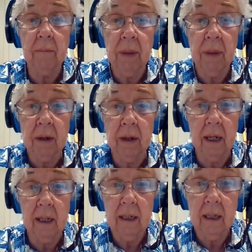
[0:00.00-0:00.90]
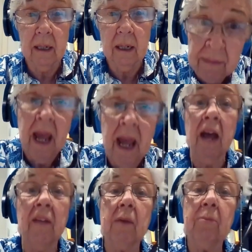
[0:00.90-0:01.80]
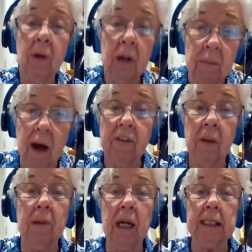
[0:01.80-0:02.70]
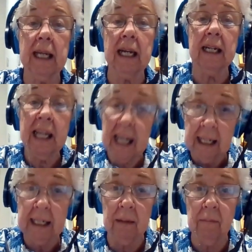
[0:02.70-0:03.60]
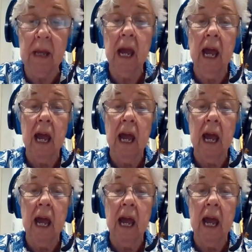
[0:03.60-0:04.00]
that period and they pulled him off the bus and kicked him,